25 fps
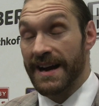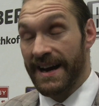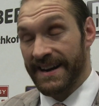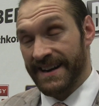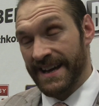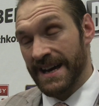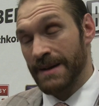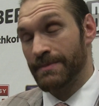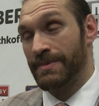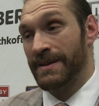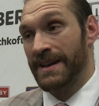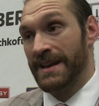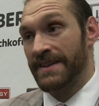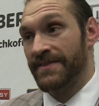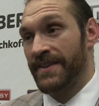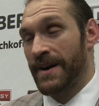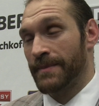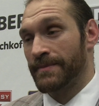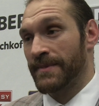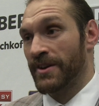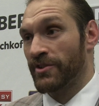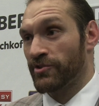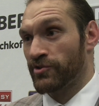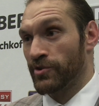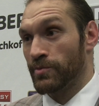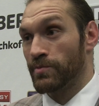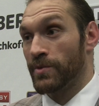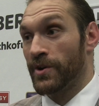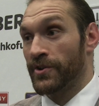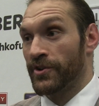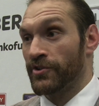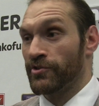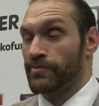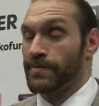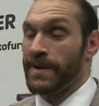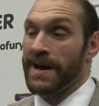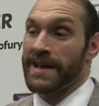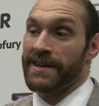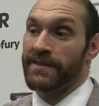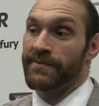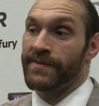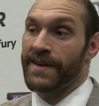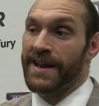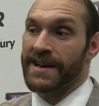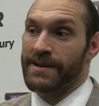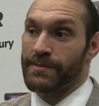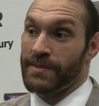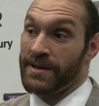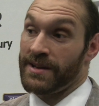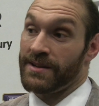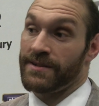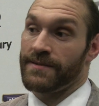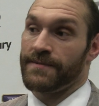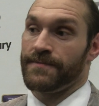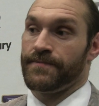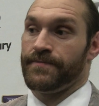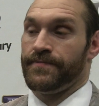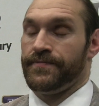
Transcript: And I believe I'm not someone who's better than Wladimir.